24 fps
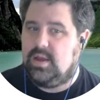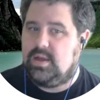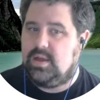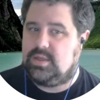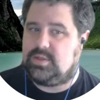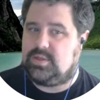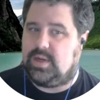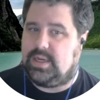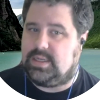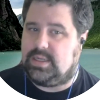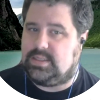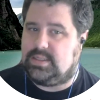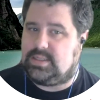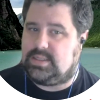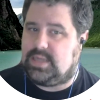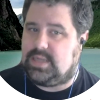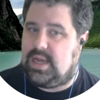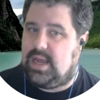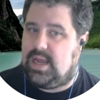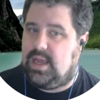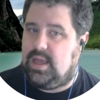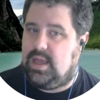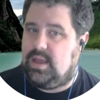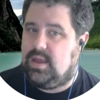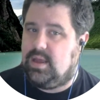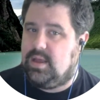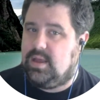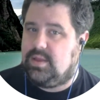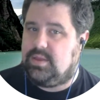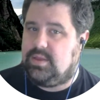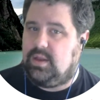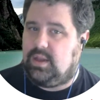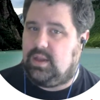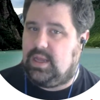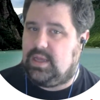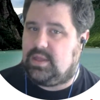So I can say
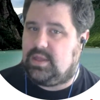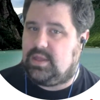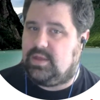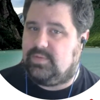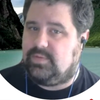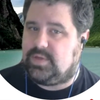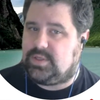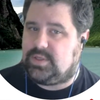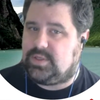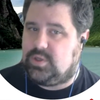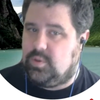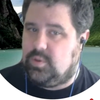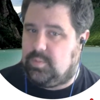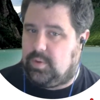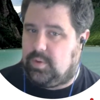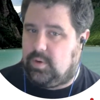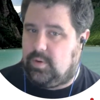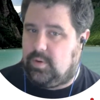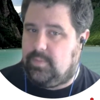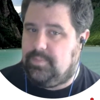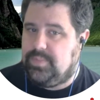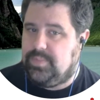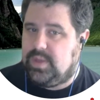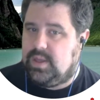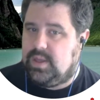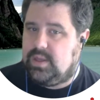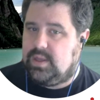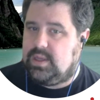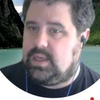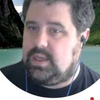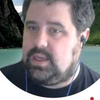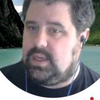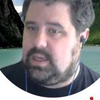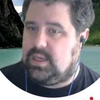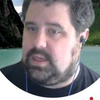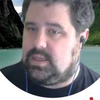the length of a tuple
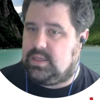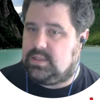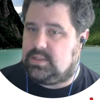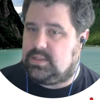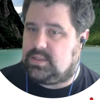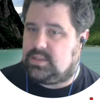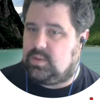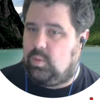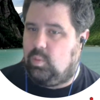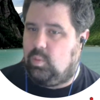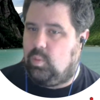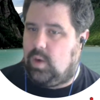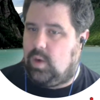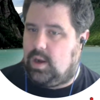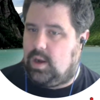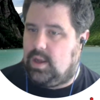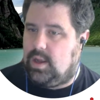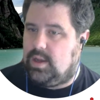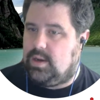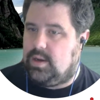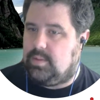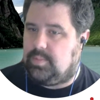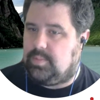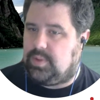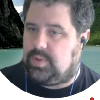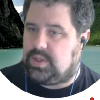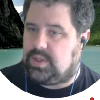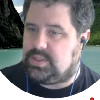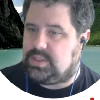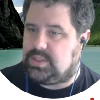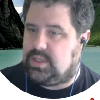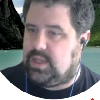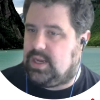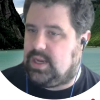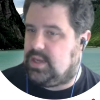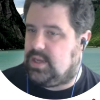is 1 plus
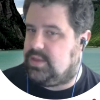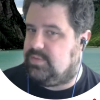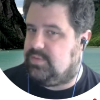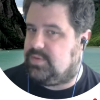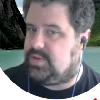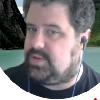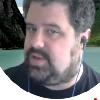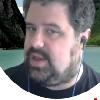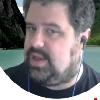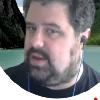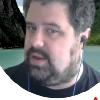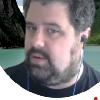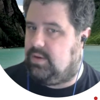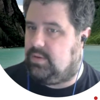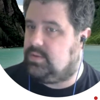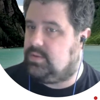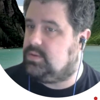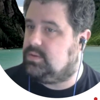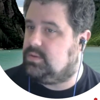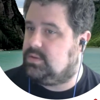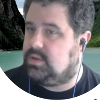the length of the tail